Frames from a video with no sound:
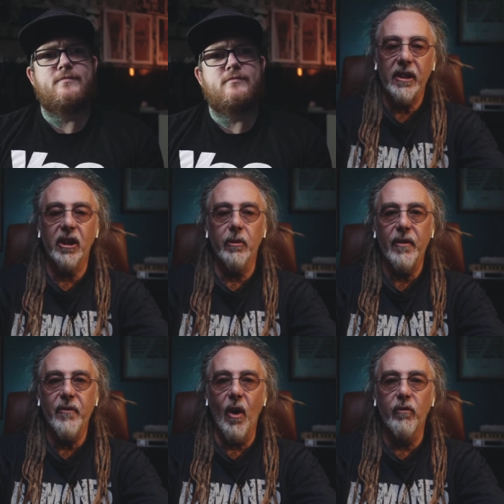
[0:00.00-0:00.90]
But that's going to
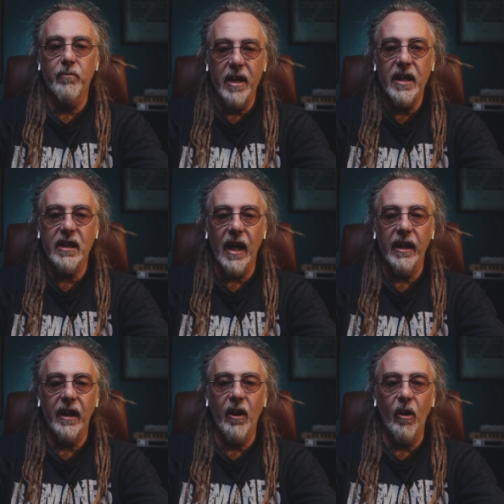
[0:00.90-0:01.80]
involve me
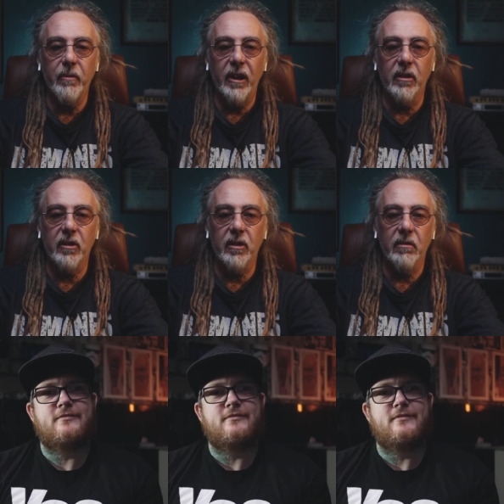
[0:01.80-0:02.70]
setting it up because
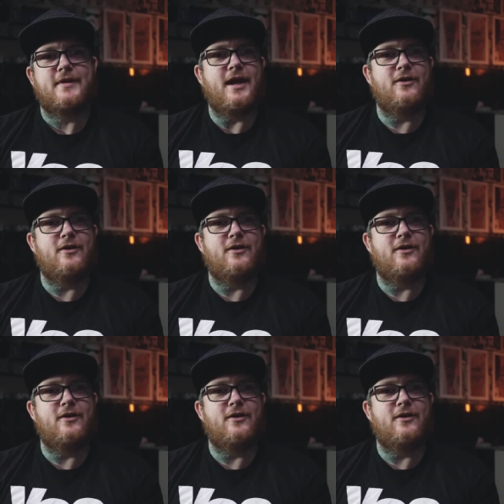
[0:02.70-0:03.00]
given